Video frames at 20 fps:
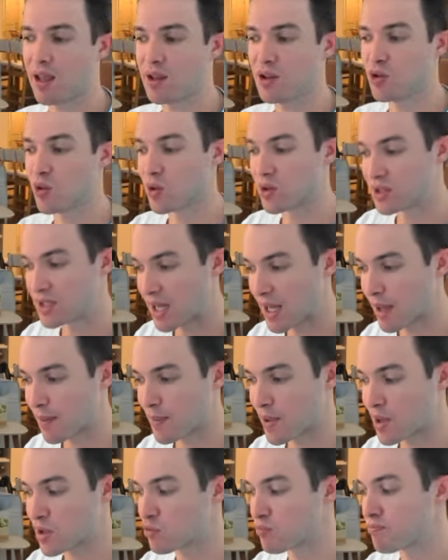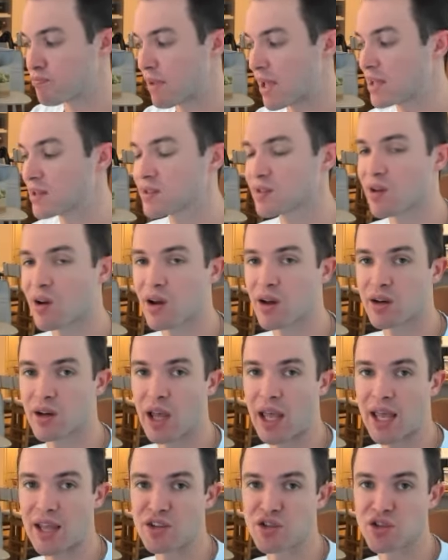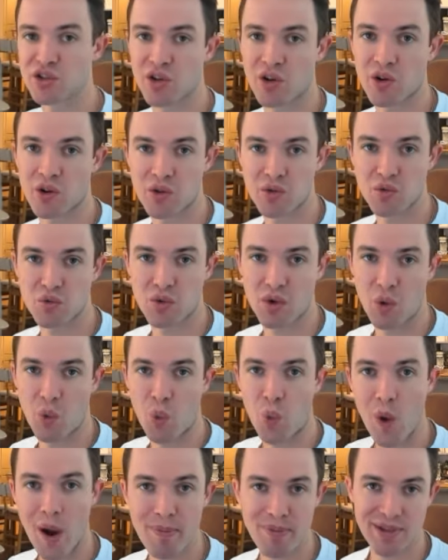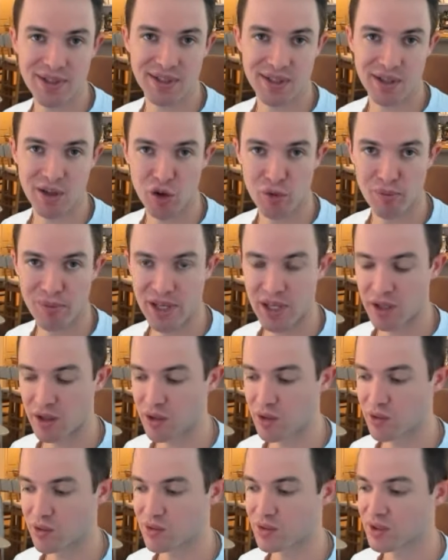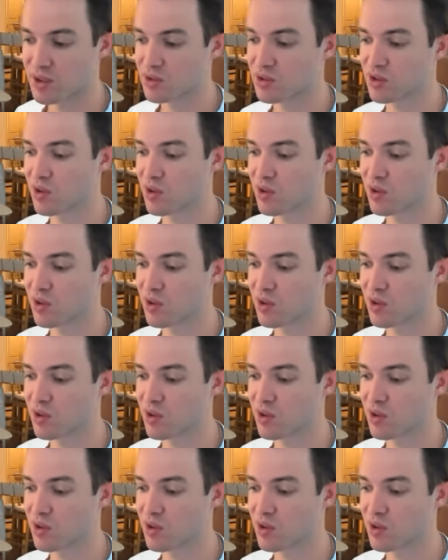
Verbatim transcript: your damage based on a certain weapon skill being used.